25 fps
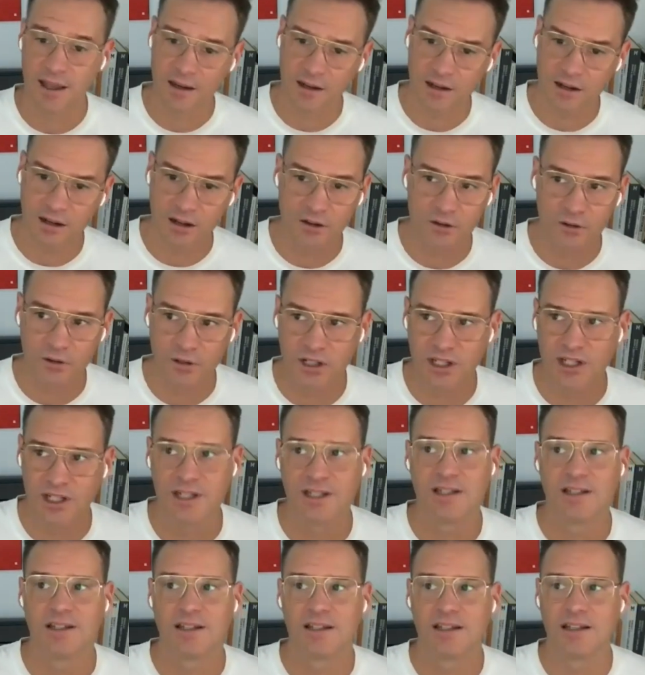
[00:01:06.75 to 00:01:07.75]
and
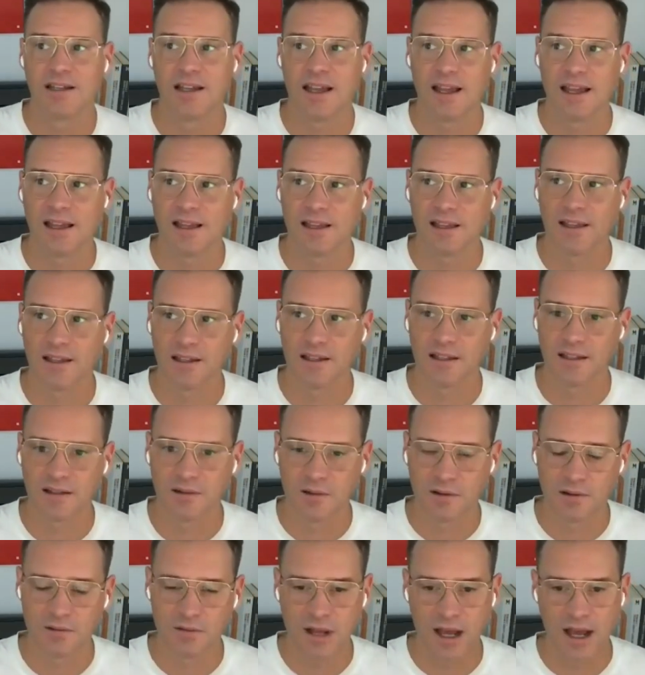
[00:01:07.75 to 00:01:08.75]
coaching
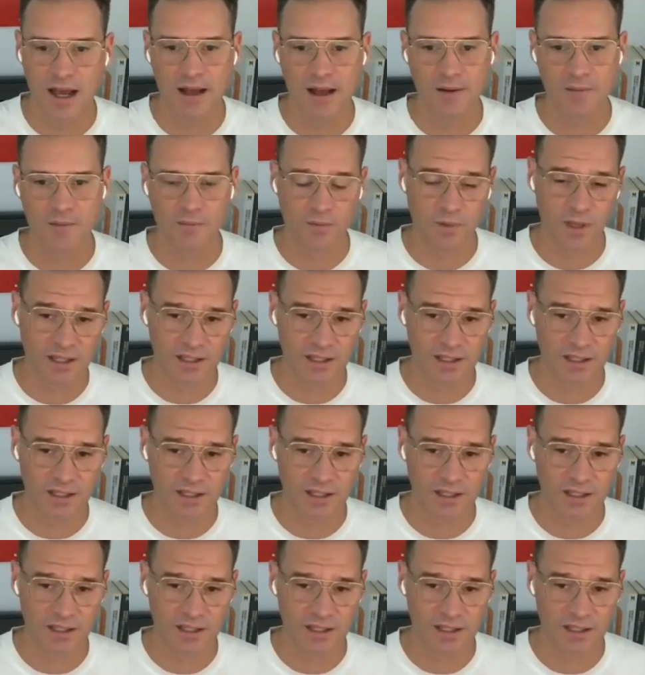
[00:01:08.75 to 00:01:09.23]
and um,